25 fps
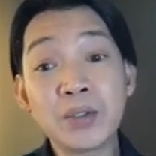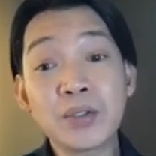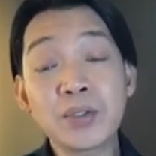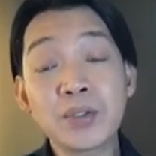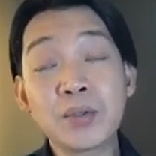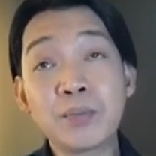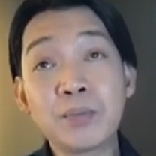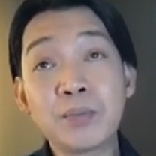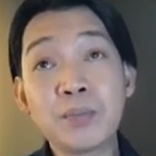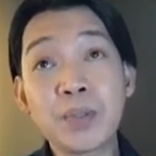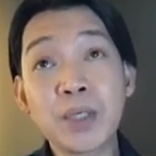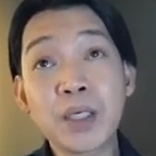
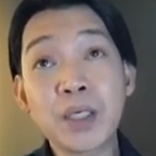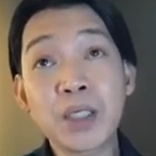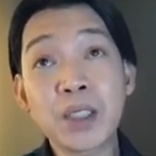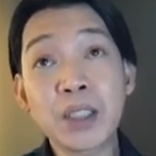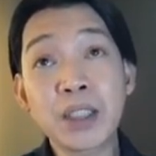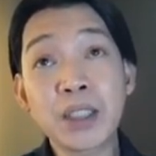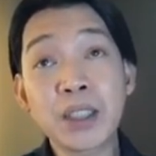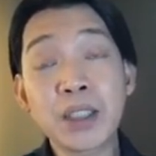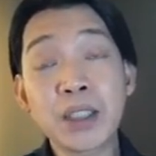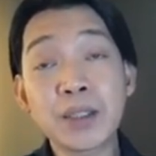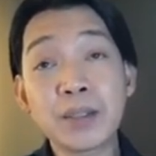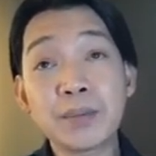So
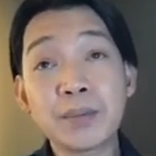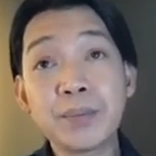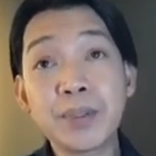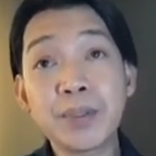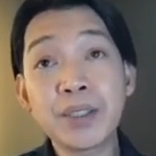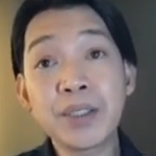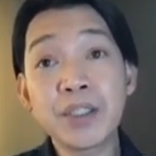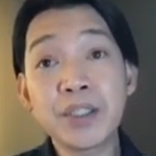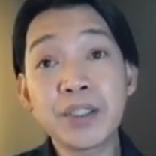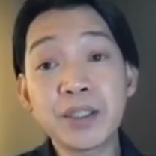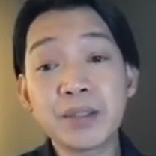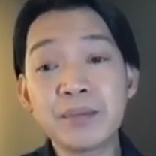put
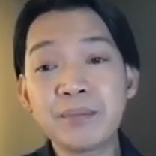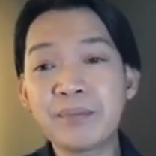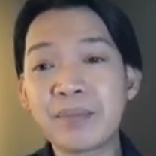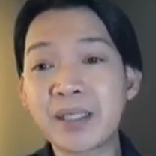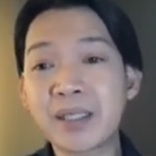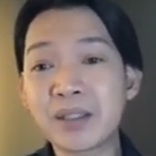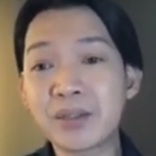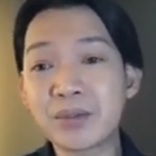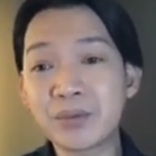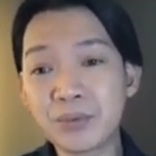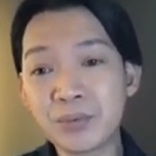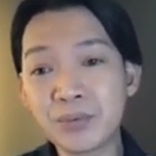
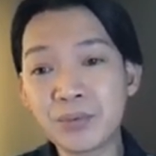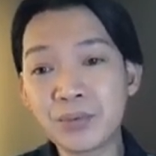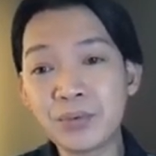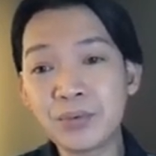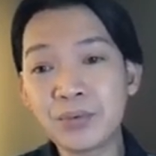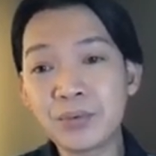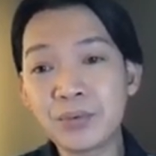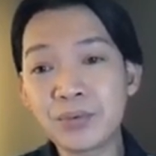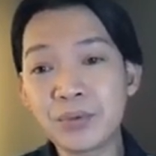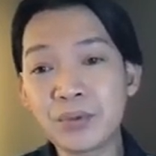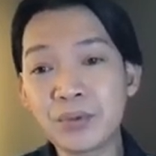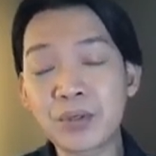pratu
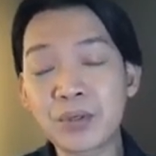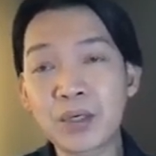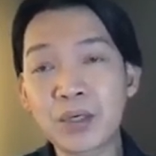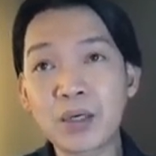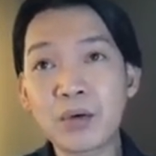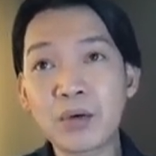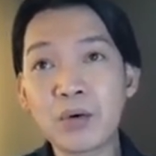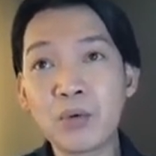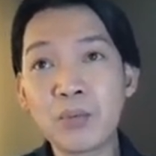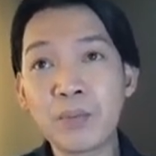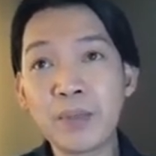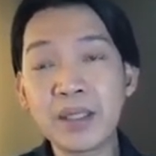
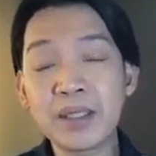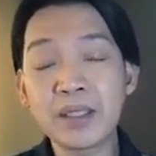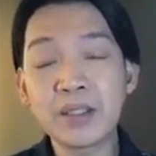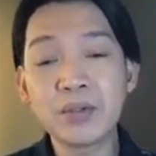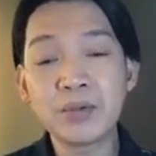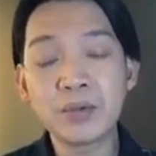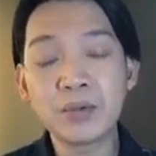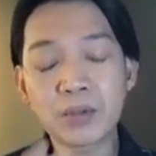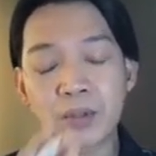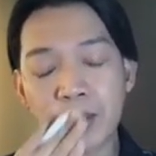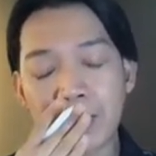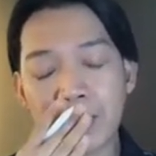or open the
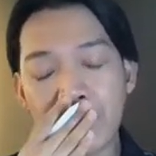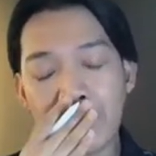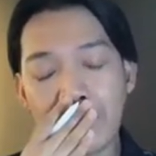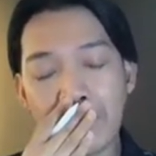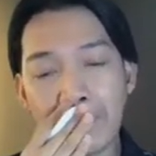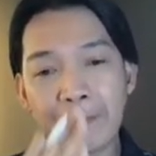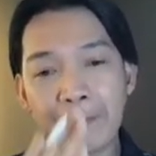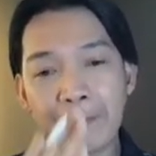door,